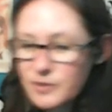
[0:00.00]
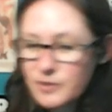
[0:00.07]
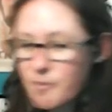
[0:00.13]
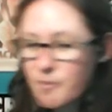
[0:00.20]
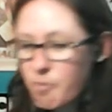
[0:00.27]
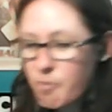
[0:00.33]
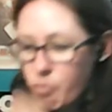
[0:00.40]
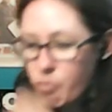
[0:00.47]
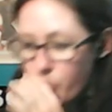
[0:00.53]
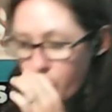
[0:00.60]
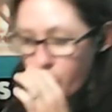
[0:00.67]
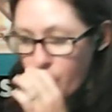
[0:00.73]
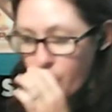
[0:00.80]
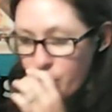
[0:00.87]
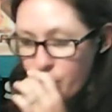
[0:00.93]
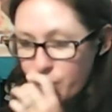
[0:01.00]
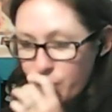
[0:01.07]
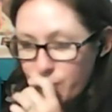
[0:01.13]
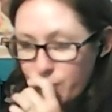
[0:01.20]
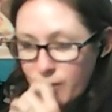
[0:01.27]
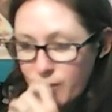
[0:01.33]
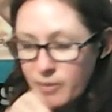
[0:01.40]

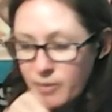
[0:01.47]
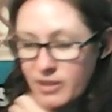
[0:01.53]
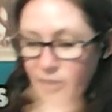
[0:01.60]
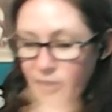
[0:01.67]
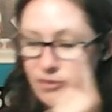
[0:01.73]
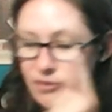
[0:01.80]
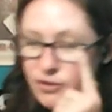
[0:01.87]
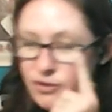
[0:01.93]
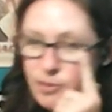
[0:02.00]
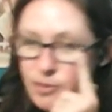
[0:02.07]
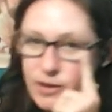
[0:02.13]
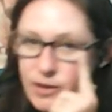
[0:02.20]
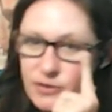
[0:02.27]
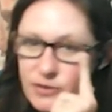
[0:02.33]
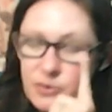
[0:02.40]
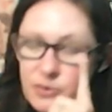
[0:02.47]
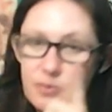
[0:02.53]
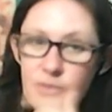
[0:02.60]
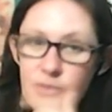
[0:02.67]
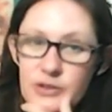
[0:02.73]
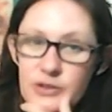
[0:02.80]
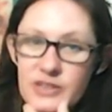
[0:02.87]
I made that one for the Marvel
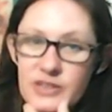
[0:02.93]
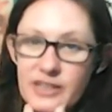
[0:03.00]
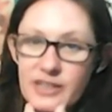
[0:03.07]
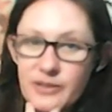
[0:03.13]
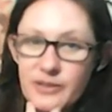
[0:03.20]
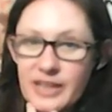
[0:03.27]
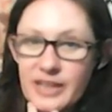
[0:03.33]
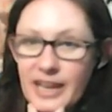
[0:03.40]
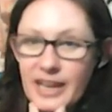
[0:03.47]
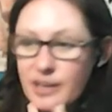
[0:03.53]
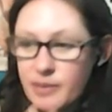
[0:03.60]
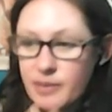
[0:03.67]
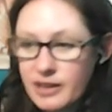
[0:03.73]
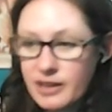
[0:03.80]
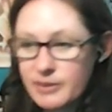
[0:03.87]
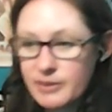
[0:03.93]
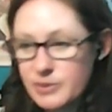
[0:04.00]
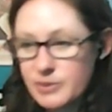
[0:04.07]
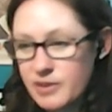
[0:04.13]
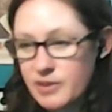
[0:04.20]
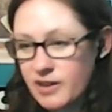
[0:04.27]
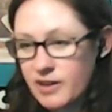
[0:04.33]
cruise, and I don't think anybody I was
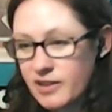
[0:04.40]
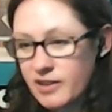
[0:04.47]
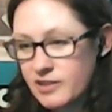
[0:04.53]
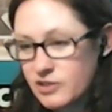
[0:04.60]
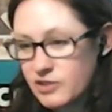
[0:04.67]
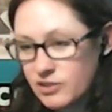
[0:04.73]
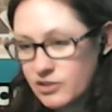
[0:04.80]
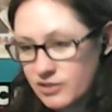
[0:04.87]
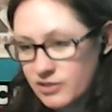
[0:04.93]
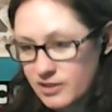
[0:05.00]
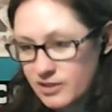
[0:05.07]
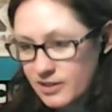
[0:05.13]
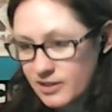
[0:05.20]
with got the joke.